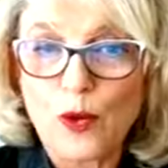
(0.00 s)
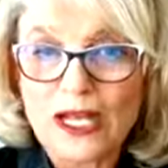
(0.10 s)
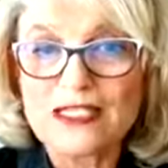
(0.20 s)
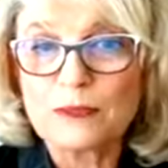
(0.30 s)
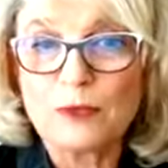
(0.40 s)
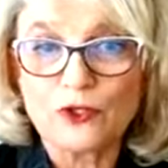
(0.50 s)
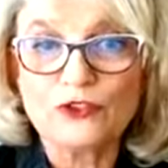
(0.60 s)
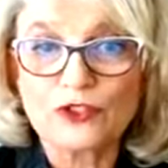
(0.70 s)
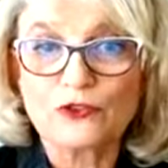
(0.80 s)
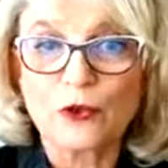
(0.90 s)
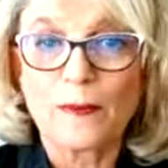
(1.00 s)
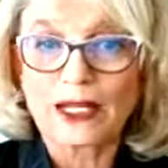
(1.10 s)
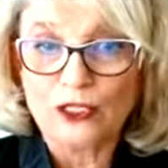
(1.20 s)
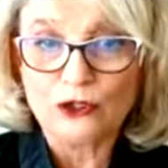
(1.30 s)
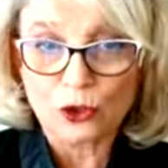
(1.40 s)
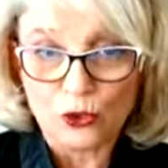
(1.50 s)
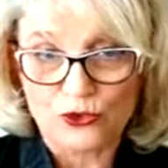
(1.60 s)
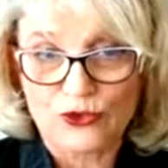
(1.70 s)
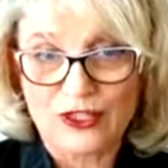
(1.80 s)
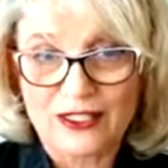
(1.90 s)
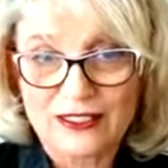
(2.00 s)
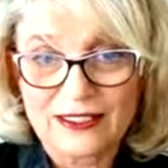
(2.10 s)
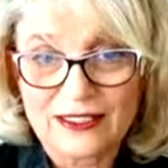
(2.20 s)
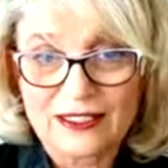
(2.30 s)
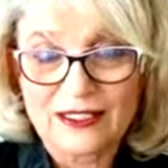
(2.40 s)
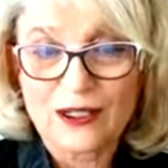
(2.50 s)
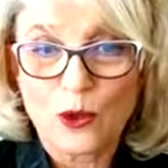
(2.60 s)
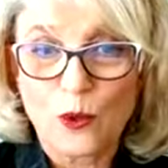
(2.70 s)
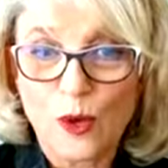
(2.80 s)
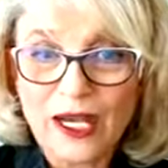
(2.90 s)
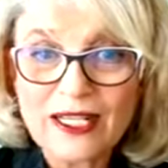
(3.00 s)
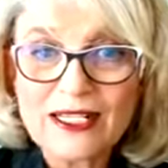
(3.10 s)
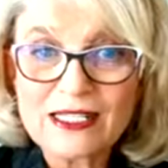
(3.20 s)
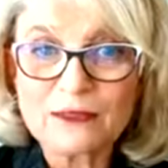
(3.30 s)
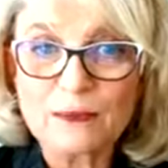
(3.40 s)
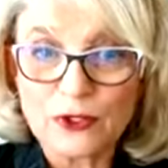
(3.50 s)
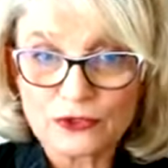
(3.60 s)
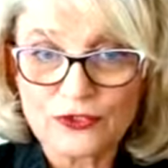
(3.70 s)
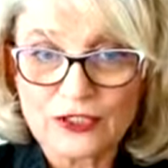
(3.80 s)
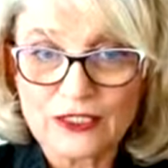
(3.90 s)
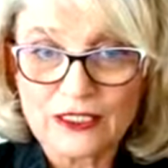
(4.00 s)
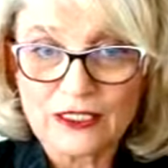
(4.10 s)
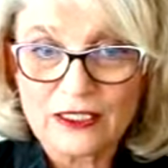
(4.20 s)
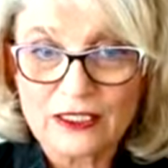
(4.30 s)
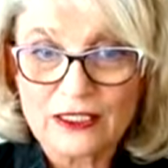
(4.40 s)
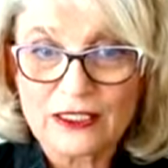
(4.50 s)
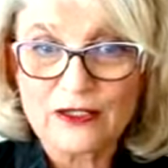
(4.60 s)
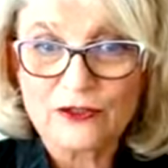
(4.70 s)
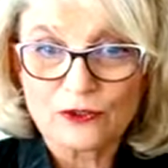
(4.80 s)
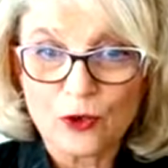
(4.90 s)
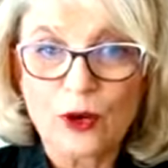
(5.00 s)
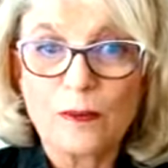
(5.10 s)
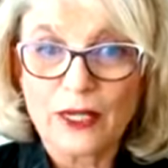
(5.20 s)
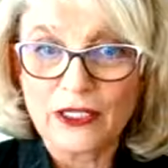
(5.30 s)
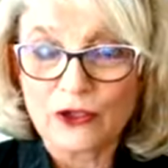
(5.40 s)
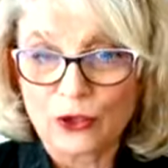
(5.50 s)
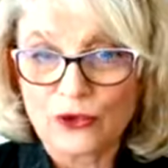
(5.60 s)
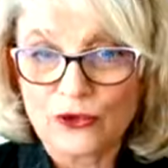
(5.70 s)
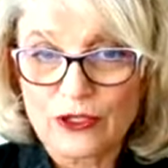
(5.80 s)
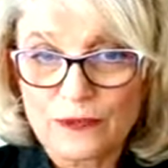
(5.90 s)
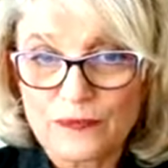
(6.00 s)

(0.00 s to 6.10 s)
why is it perfect for my growth? Why is it perfect for my growth?